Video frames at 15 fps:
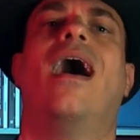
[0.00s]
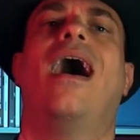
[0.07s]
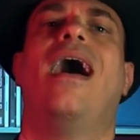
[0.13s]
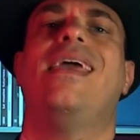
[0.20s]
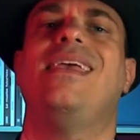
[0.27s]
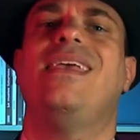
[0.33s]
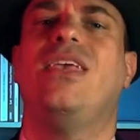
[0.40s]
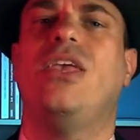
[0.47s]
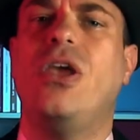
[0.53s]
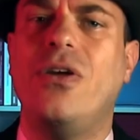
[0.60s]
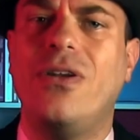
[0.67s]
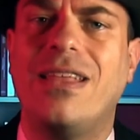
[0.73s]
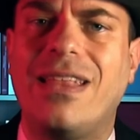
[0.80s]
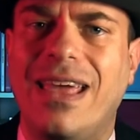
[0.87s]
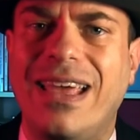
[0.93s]
a
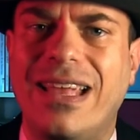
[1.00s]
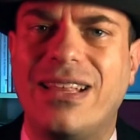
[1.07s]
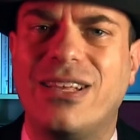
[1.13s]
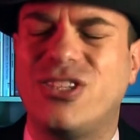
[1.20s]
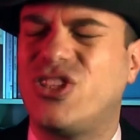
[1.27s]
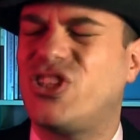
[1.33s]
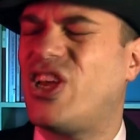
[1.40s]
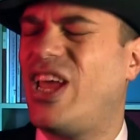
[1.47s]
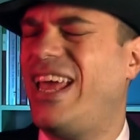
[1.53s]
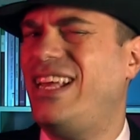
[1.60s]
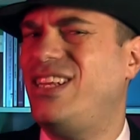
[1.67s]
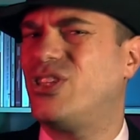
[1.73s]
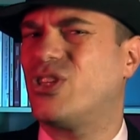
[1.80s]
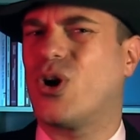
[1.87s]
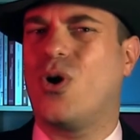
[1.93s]
unity to
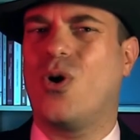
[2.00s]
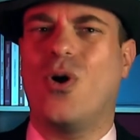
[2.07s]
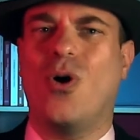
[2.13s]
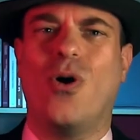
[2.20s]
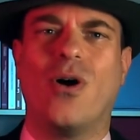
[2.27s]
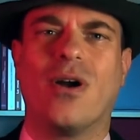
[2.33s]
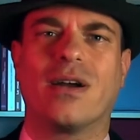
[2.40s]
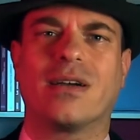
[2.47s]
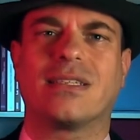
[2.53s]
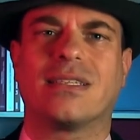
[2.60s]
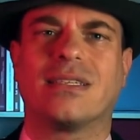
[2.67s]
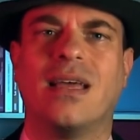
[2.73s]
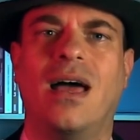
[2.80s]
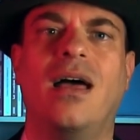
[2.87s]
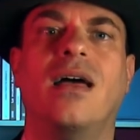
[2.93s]
change course,